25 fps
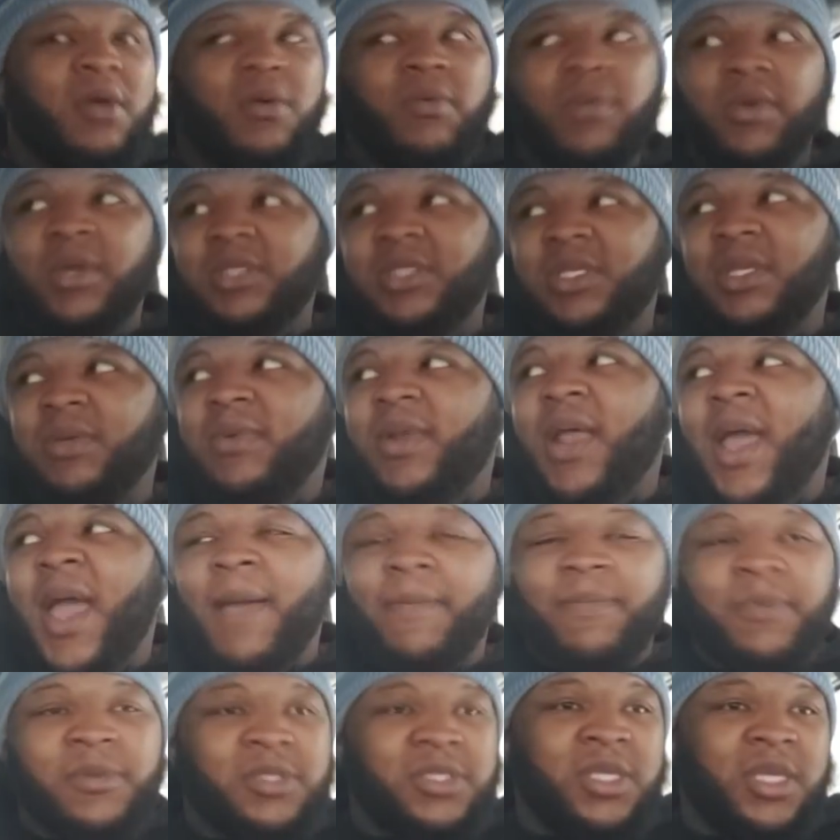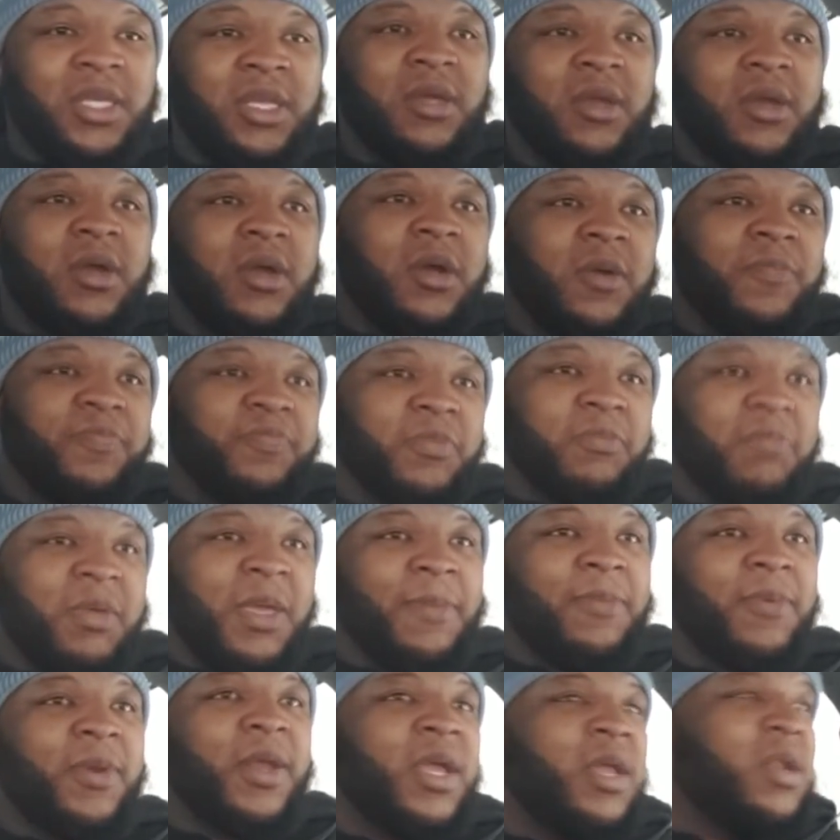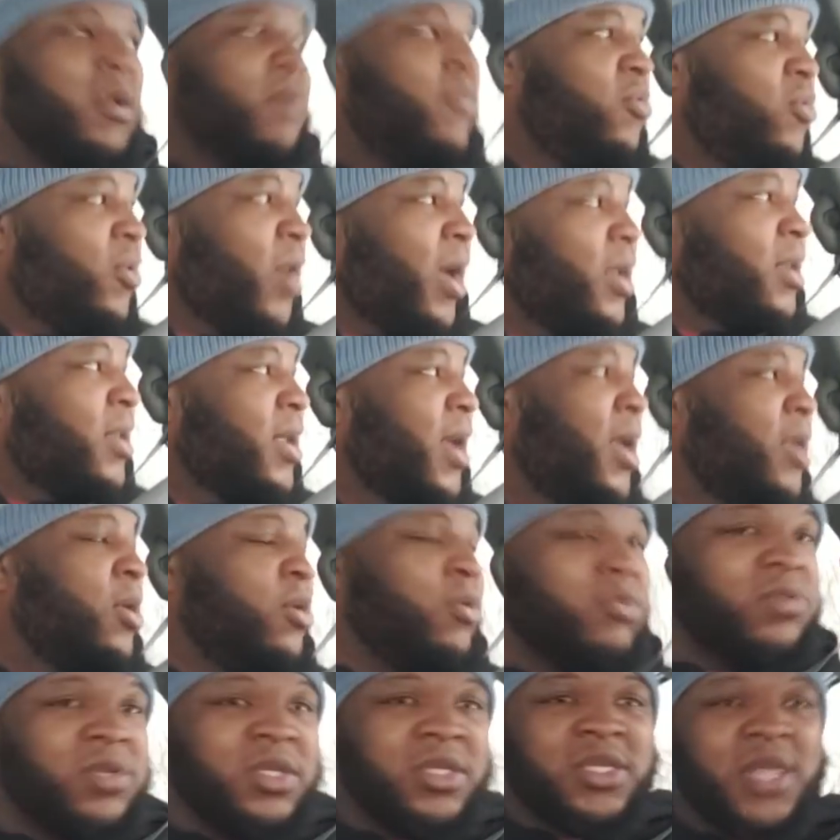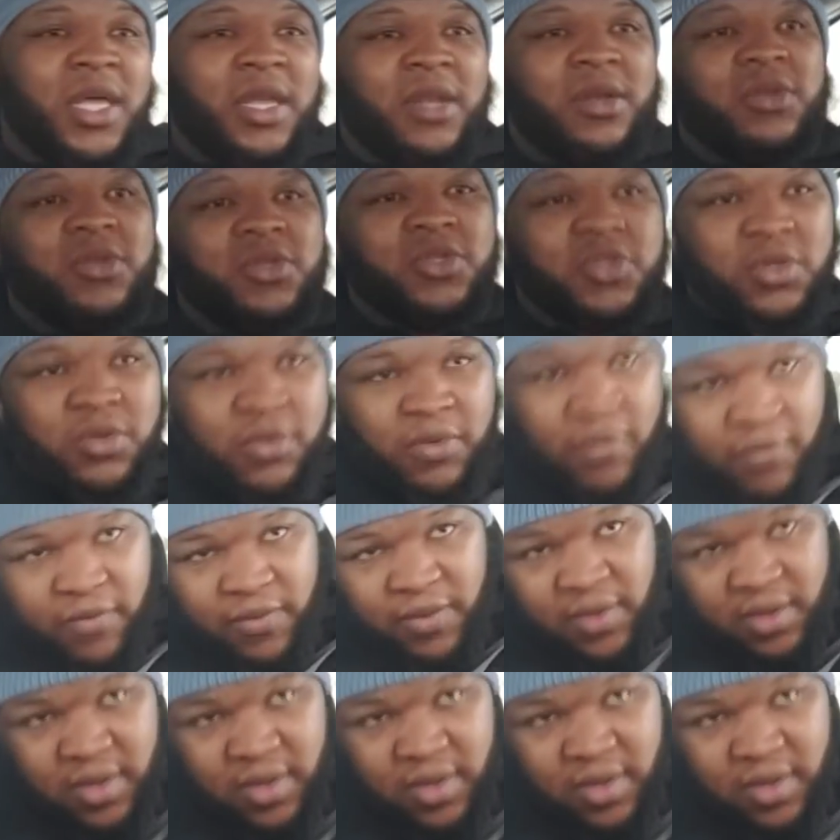We'll see what happens. See, people that interview like that usually telling the truth.